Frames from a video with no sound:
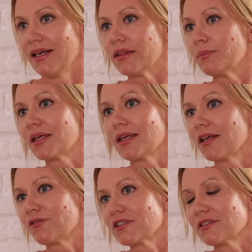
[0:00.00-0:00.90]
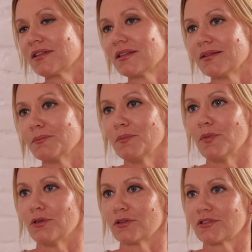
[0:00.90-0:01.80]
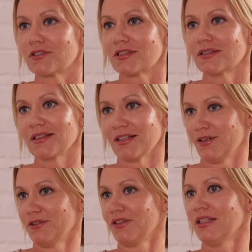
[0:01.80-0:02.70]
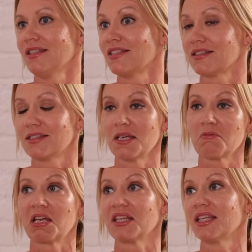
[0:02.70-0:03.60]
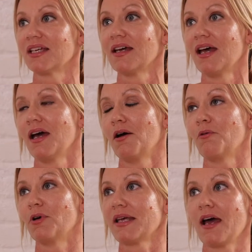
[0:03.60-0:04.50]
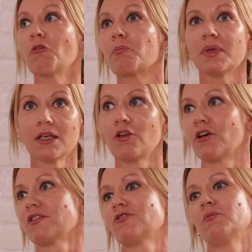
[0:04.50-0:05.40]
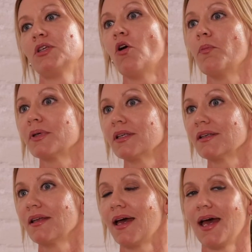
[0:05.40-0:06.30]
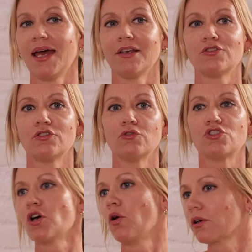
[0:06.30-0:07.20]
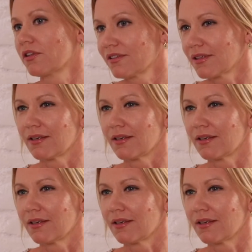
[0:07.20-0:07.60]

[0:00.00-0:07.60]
in the beginning wasn't the most, you know, the easiest thing. But I think what helped me a lot is to be open and to do jokes